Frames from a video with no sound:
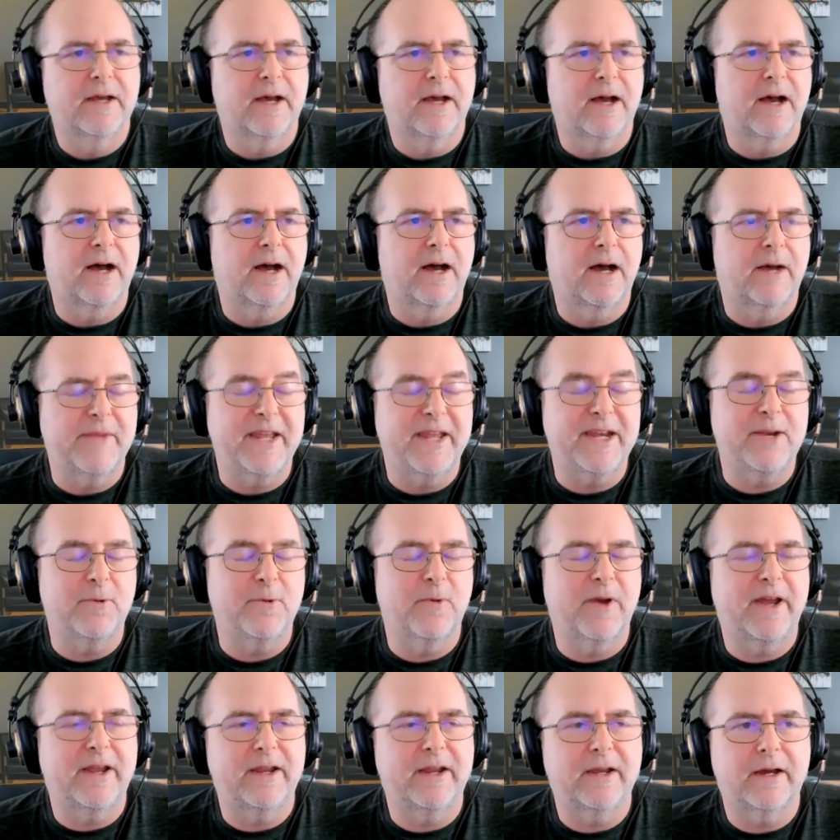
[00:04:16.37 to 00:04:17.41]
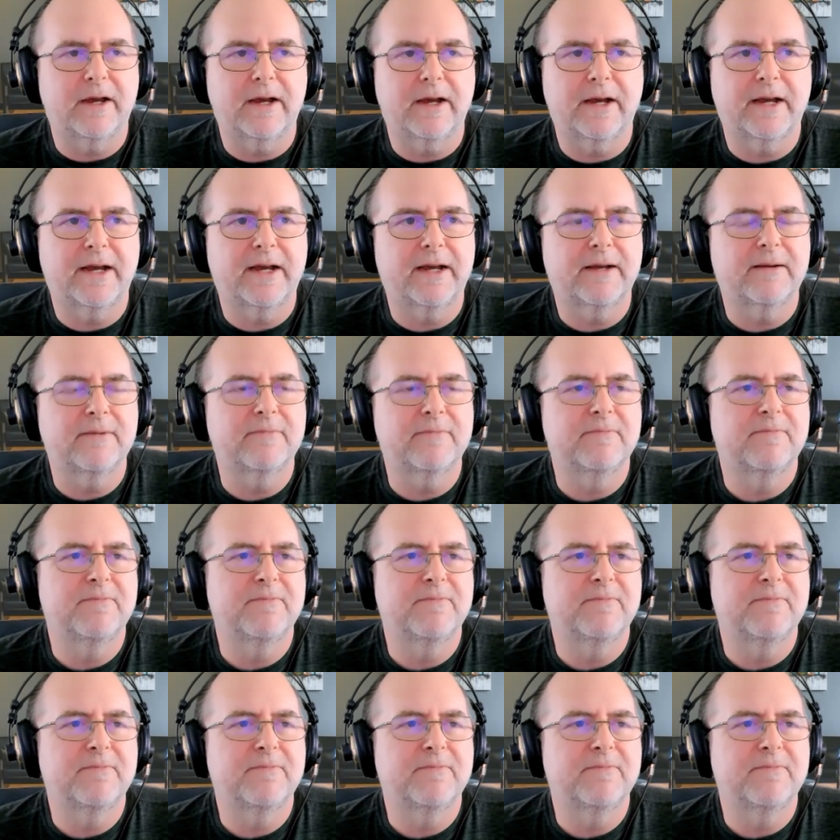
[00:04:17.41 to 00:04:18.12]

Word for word: Uh, anyway, uh,